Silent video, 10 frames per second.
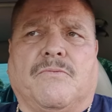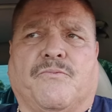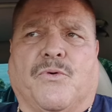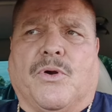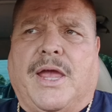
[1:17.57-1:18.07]

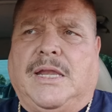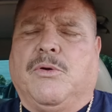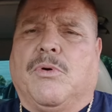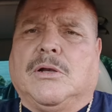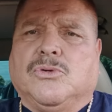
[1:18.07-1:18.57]
for
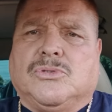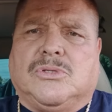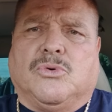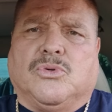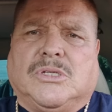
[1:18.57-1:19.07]
anyone who,
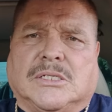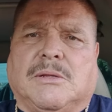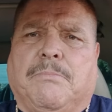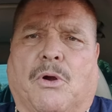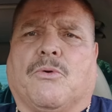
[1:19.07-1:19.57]
who
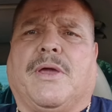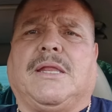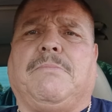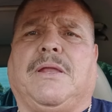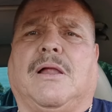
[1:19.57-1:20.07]
doesn't already
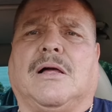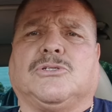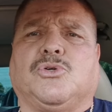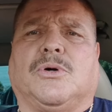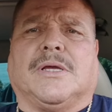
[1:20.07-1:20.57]
belong
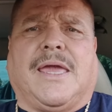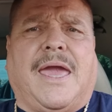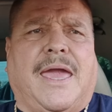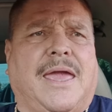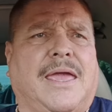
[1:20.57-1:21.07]
to a
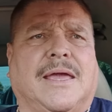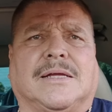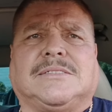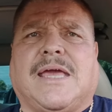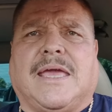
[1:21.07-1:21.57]
gang, a
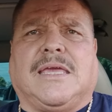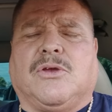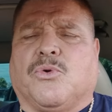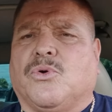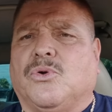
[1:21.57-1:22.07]
tagging
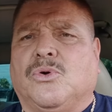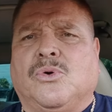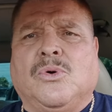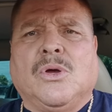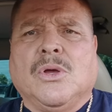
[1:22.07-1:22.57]

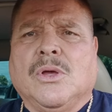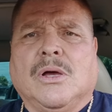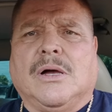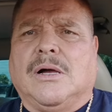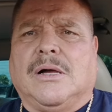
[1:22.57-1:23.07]
crew,
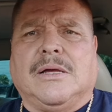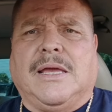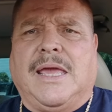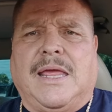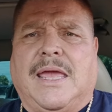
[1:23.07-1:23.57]
uh,
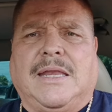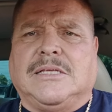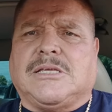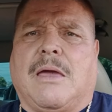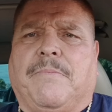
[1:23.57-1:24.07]
any
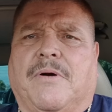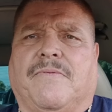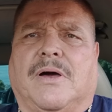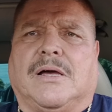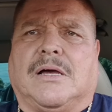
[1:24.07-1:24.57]
type of a
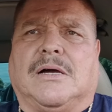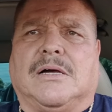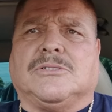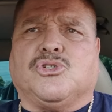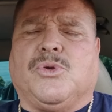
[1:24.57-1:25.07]
uh,
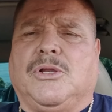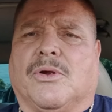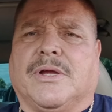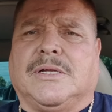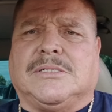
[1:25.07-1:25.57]
uh, street
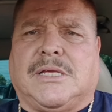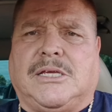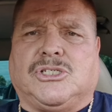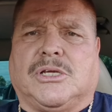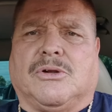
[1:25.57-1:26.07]

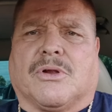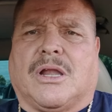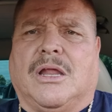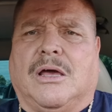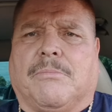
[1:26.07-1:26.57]
organization or
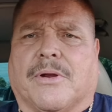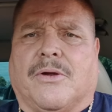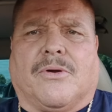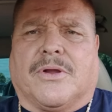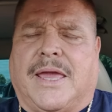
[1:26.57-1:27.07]
club or,
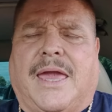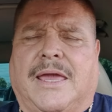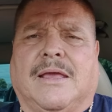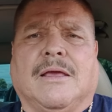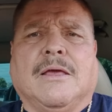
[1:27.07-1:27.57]
or gang.